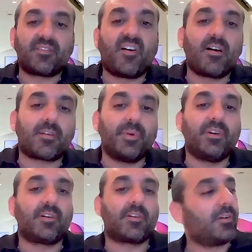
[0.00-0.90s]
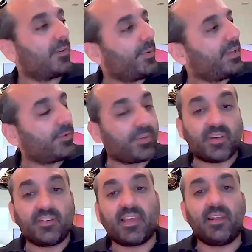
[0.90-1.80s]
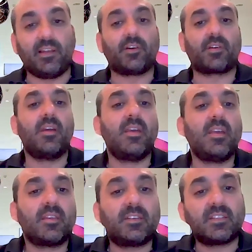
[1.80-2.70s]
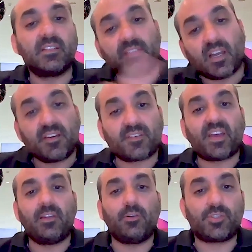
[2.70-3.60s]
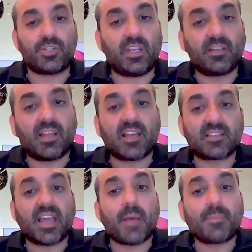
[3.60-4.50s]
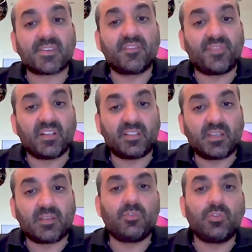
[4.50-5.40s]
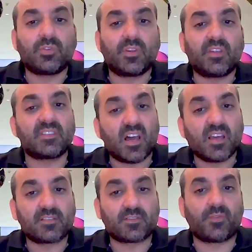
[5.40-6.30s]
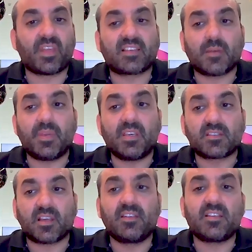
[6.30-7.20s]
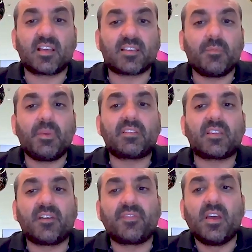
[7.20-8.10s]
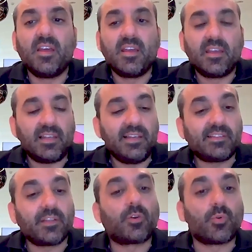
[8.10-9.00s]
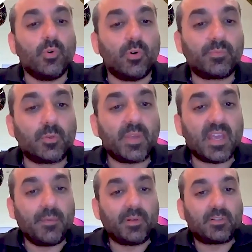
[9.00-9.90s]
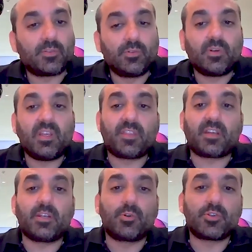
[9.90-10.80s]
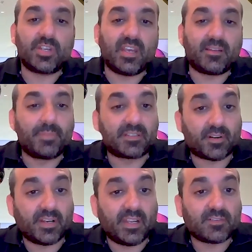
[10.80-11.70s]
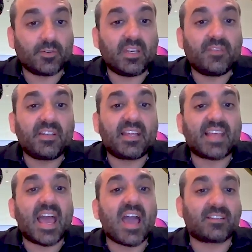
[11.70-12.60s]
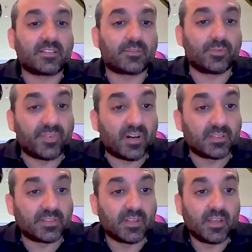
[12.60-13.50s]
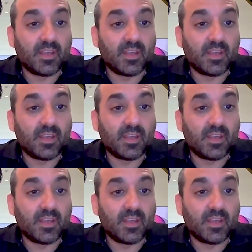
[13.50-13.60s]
farmer all the way to the retailer, this entire value chain has gaps in funding due to the size of the SMEs. And these SMEs have little room to be able to either negotiate better rates or even get access to funds.